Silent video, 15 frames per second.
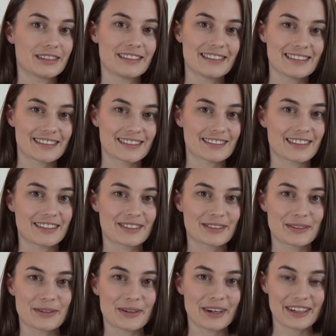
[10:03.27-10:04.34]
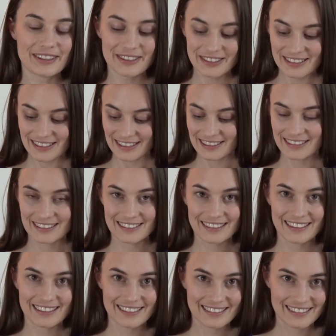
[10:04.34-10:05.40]
these essential oils, it's
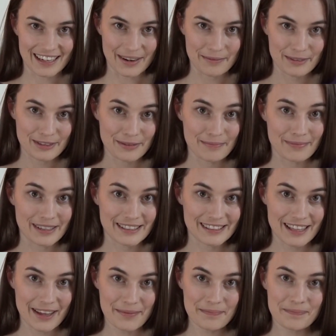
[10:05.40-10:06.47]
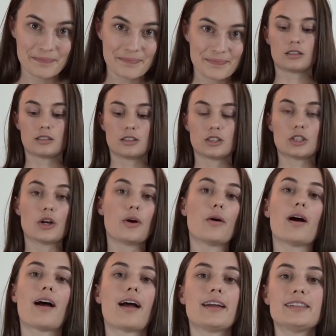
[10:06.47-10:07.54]
time to mix them.
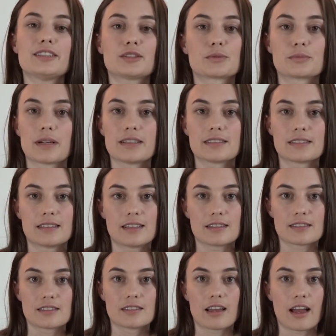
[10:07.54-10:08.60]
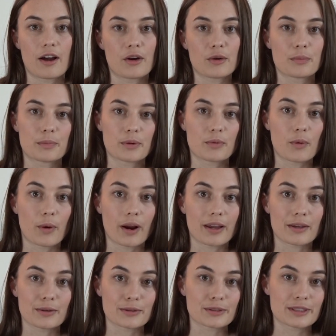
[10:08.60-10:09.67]
So I just rinsed this out before
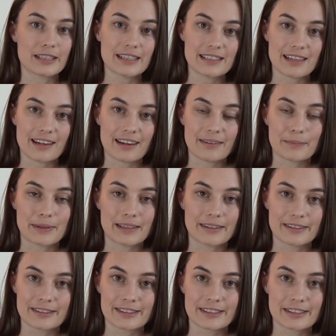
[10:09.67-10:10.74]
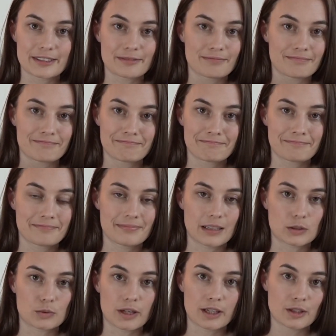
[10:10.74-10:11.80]
I used it because
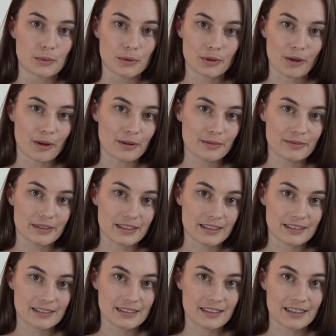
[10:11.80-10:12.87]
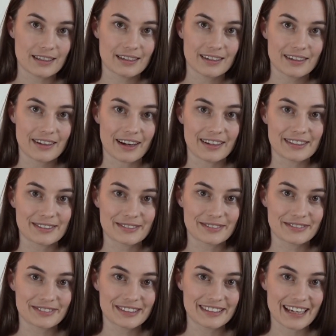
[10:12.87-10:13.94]
that's what I do with all of these kinds of
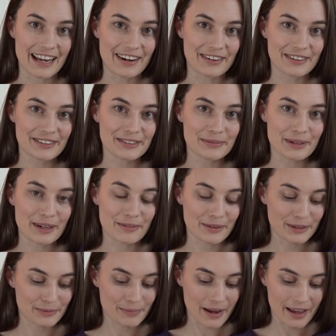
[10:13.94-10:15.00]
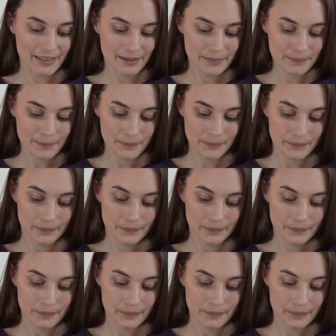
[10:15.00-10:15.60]
containers when I first buy them.